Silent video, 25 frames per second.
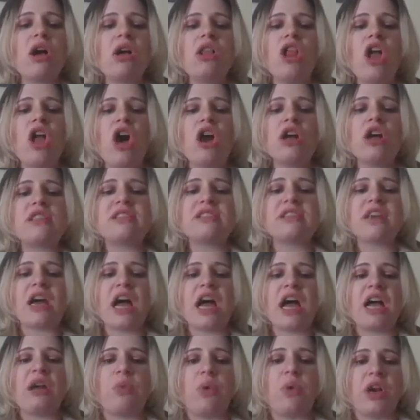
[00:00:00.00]

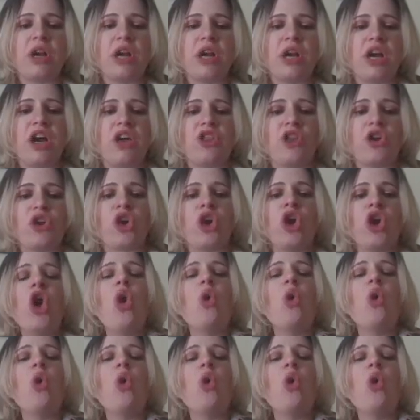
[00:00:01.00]
alongside one another,